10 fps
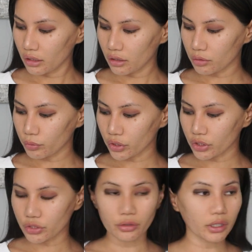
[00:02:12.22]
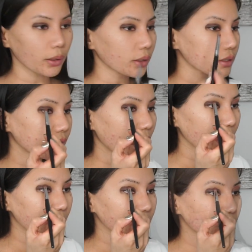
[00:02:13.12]
Then we're gonna do the other
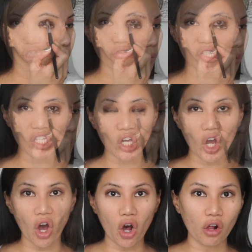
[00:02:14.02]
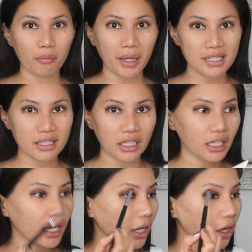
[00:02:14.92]
side. Using all my
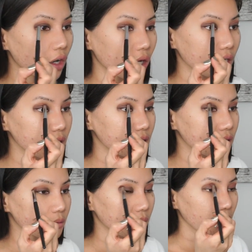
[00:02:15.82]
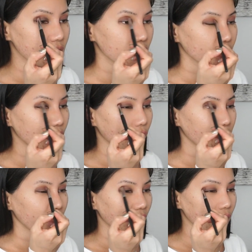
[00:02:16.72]
skincare is basically
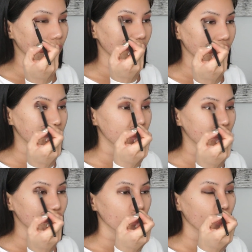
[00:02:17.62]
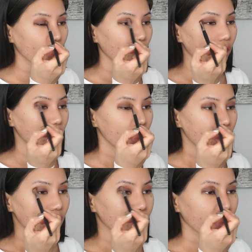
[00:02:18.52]
homemade with like tea tree oil,
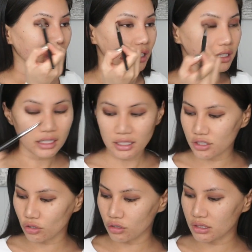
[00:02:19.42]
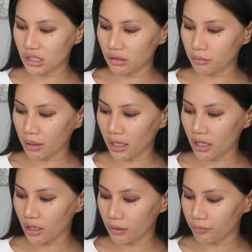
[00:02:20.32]
frankincense. You could see in my
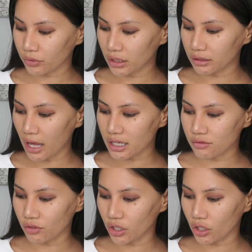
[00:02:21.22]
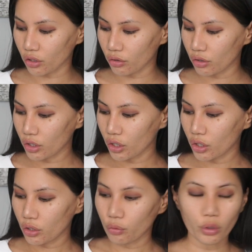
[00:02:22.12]
last video
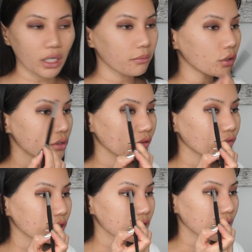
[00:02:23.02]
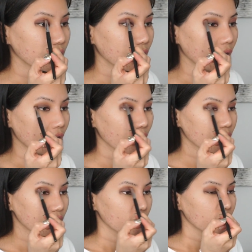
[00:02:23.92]
what I'm using for skincare
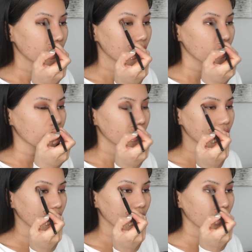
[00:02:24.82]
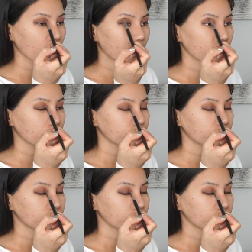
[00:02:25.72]
right now.